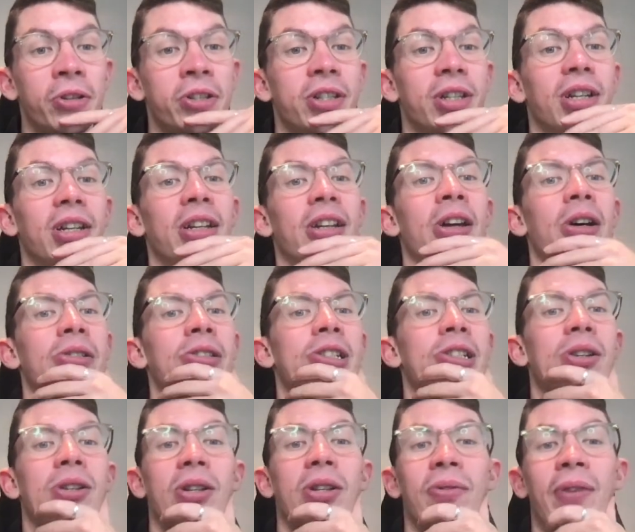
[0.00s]
to
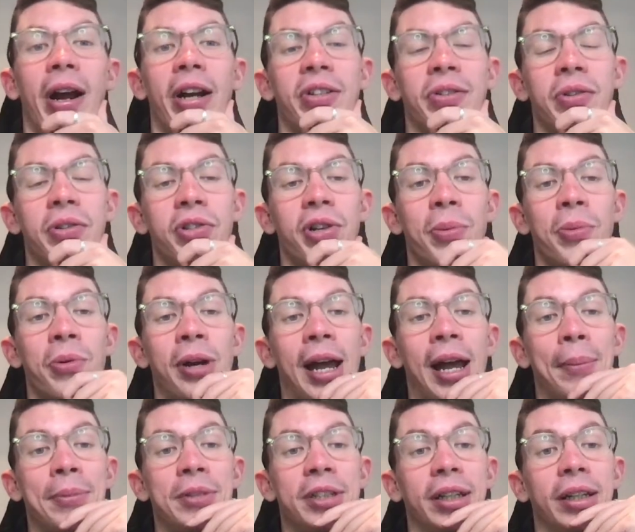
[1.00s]
do the Rashford triple
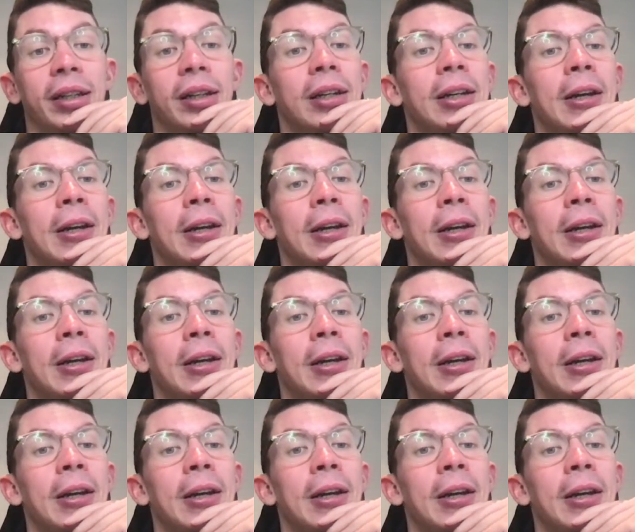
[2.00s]
captain.